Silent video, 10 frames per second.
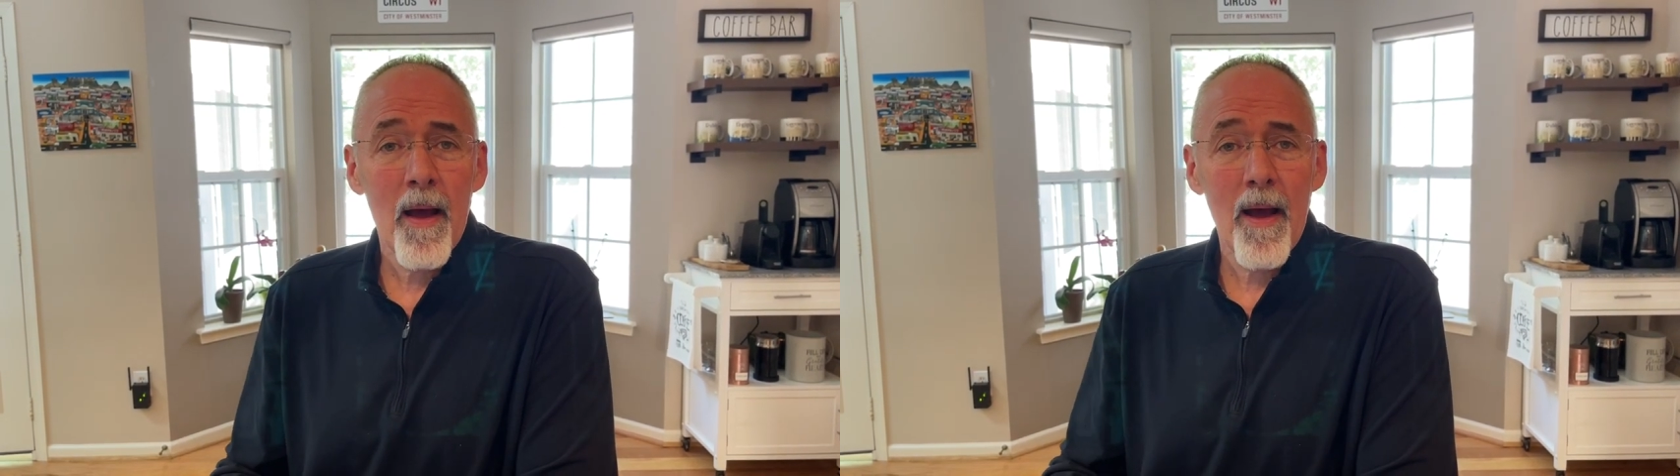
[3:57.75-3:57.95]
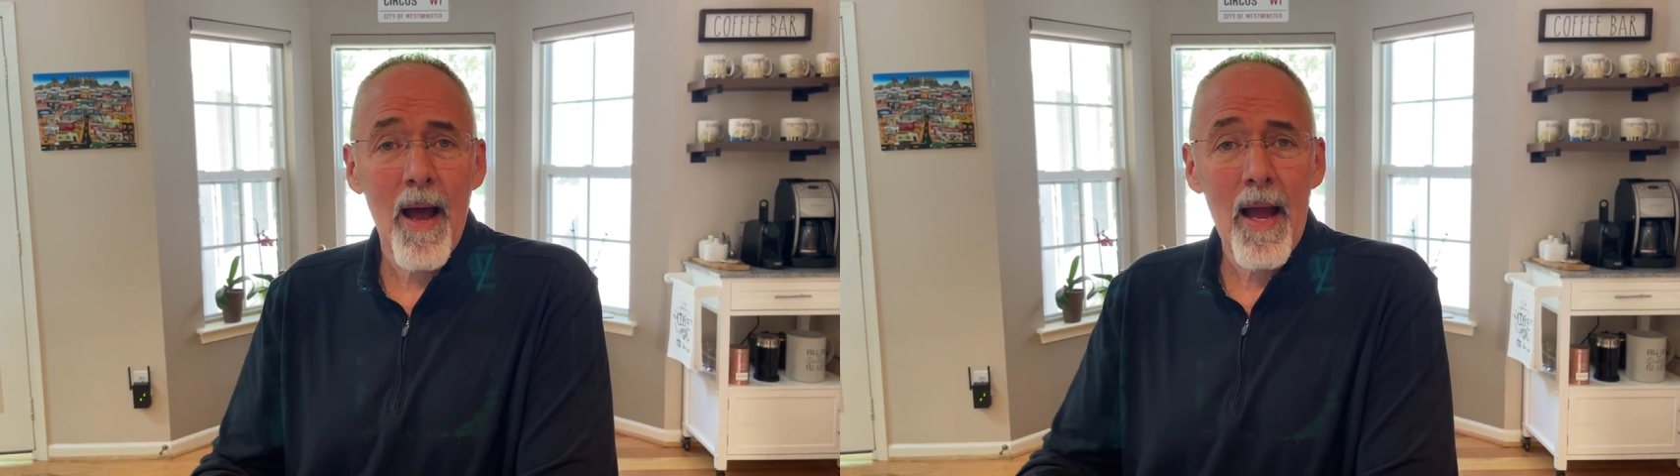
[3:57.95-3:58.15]

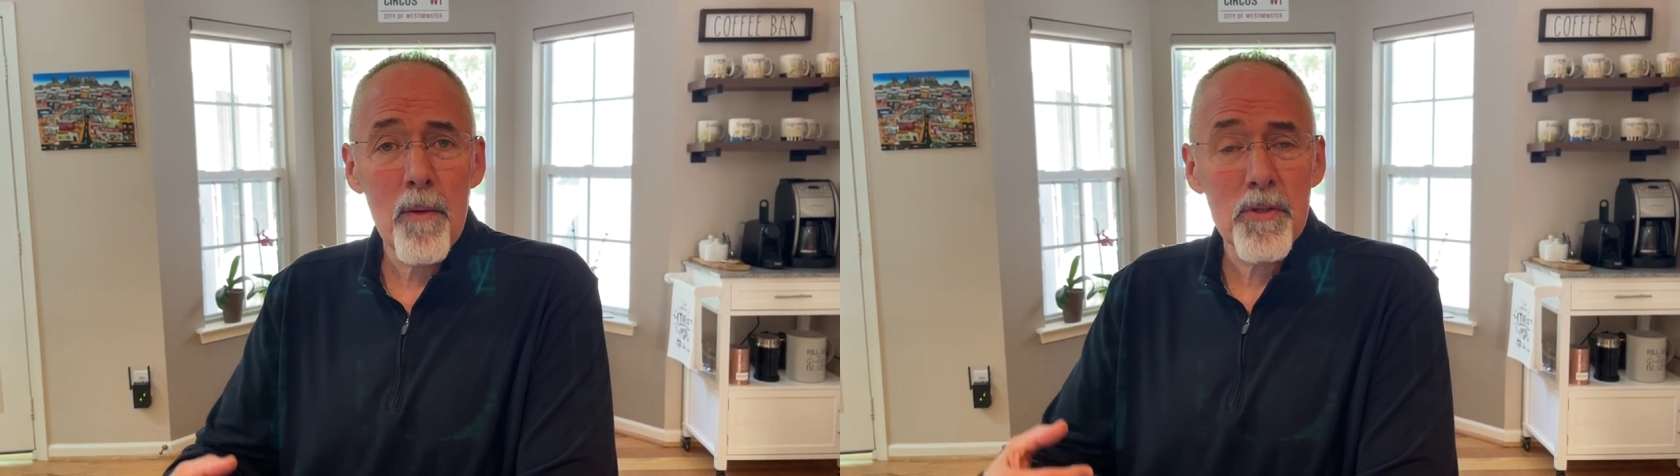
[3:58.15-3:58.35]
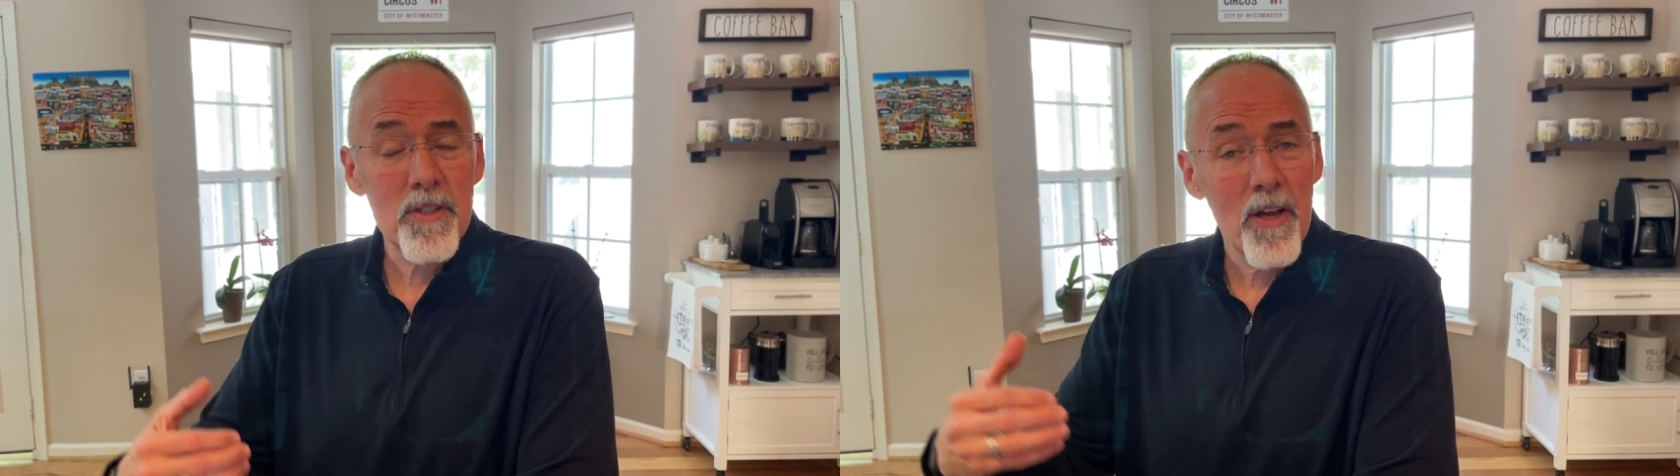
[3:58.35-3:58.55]
I
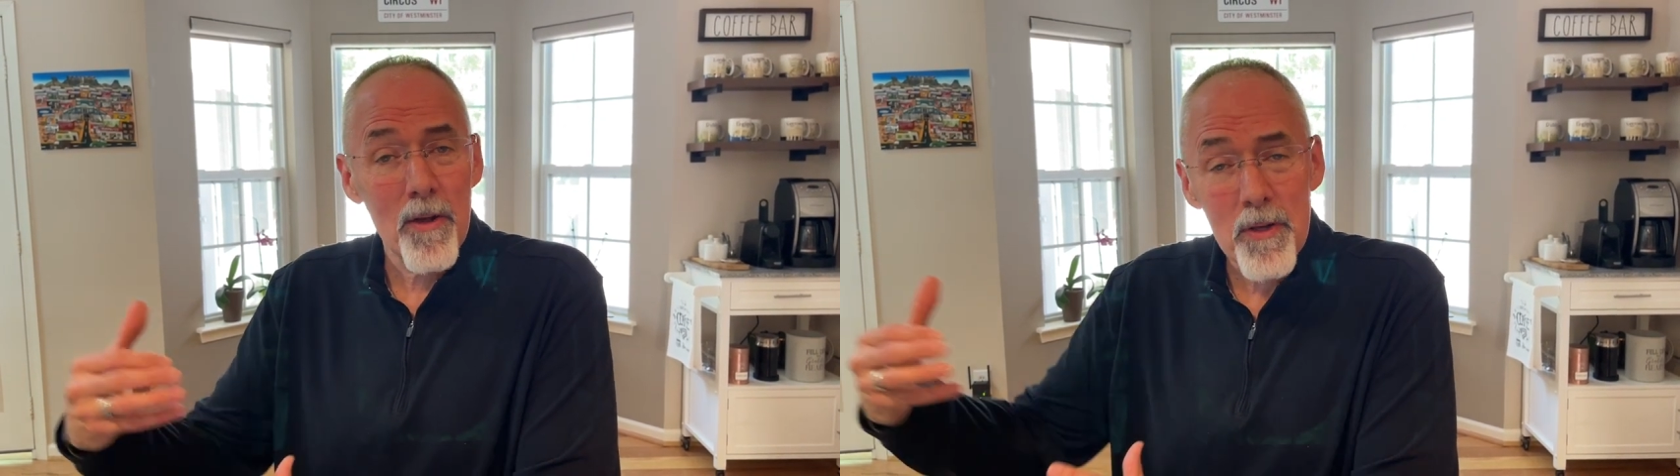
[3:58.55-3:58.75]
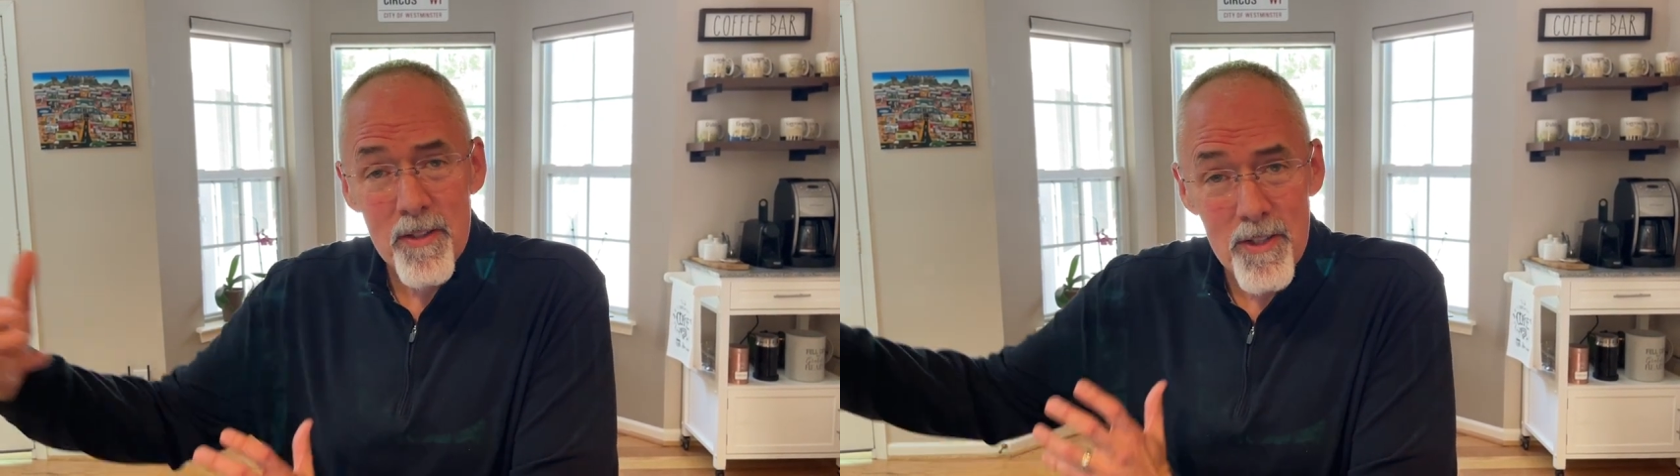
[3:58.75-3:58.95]
was
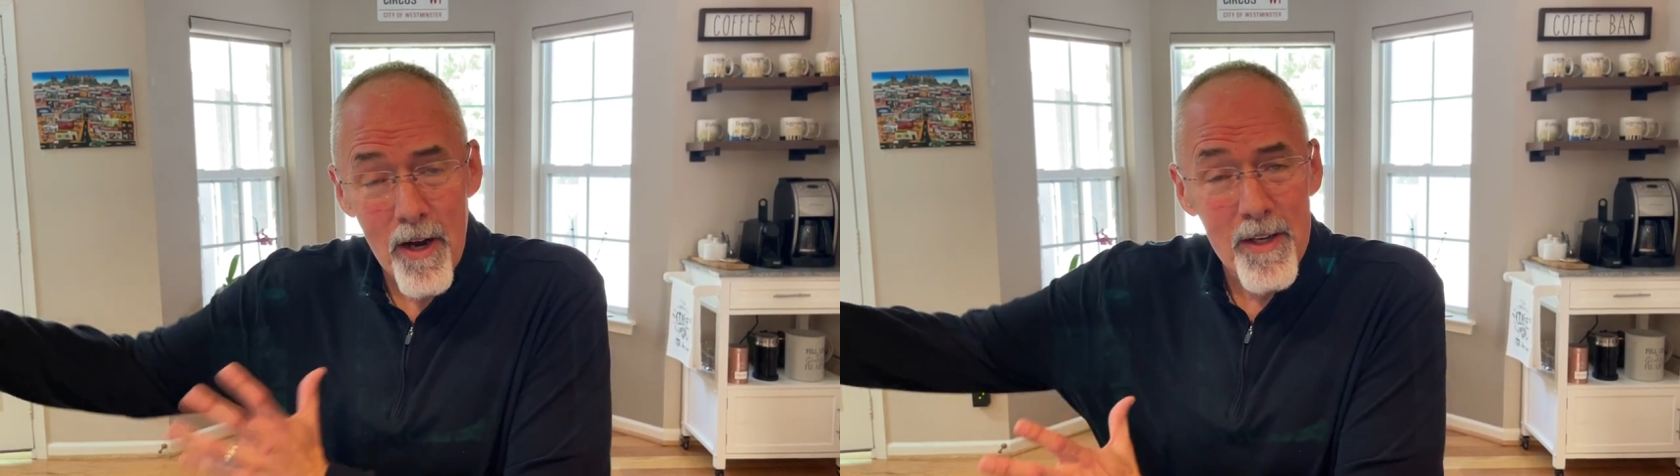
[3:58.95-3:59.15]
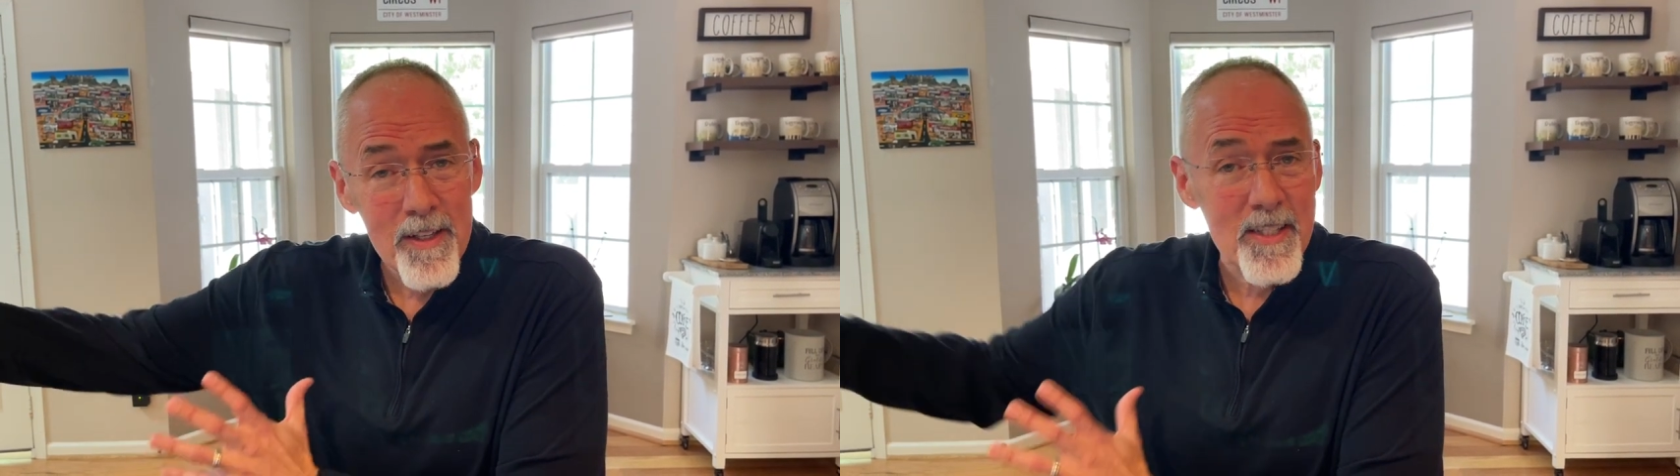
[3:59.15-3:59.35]

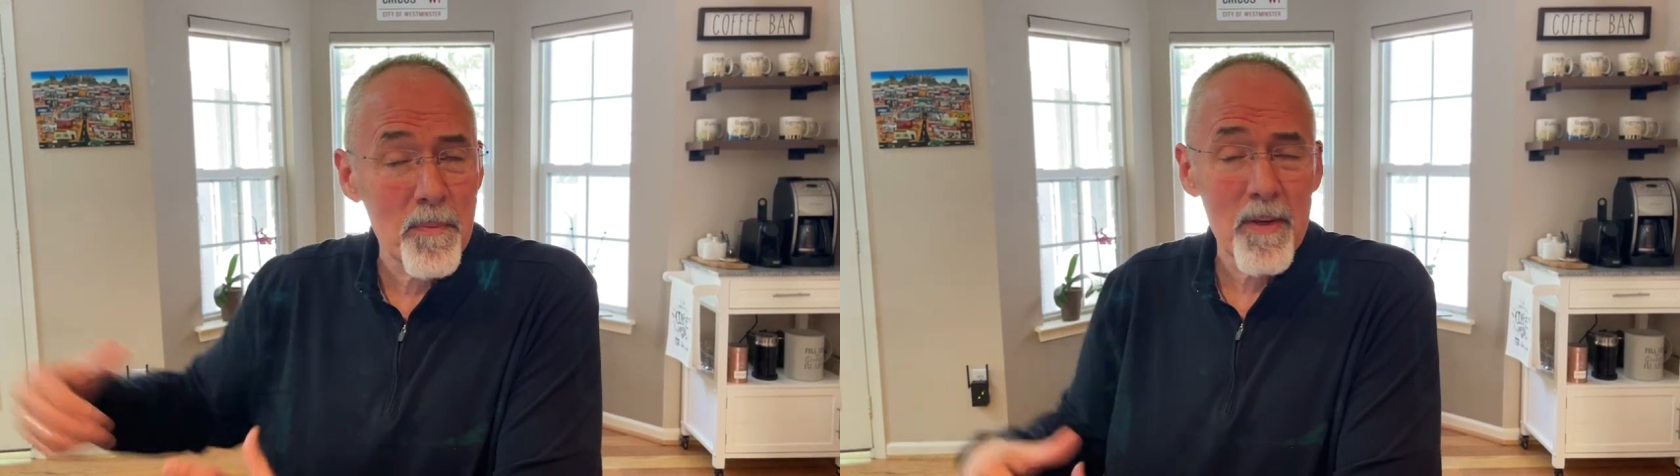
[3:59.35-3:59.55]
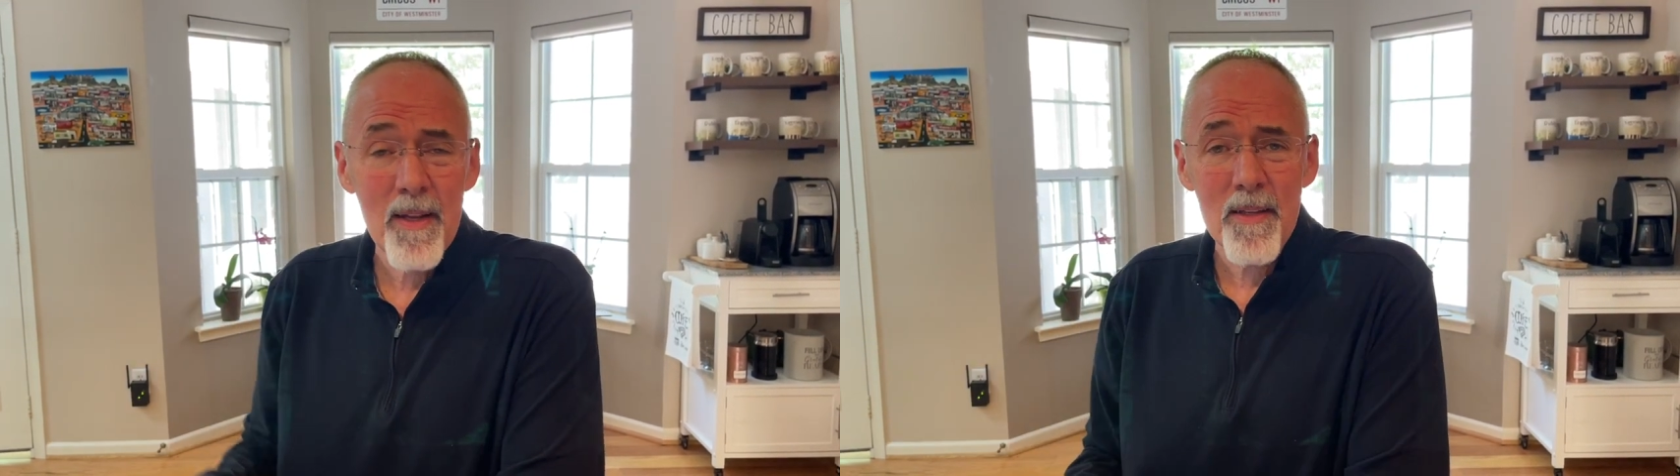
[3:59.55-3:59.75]
talking to
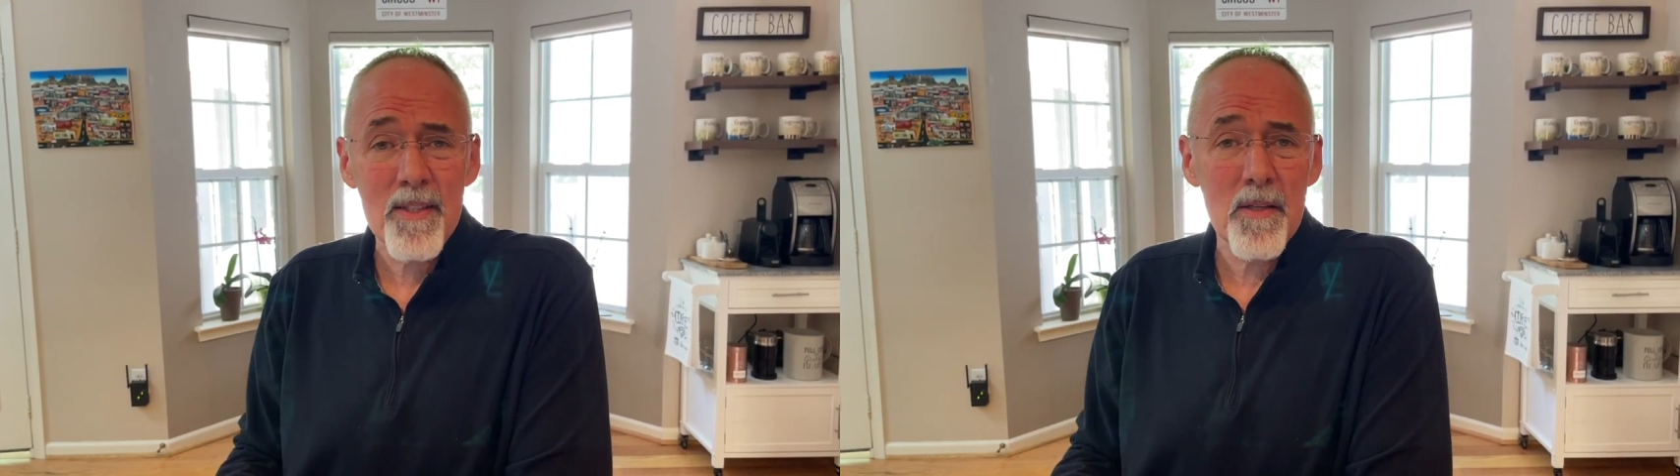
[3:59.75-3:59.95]
somebody else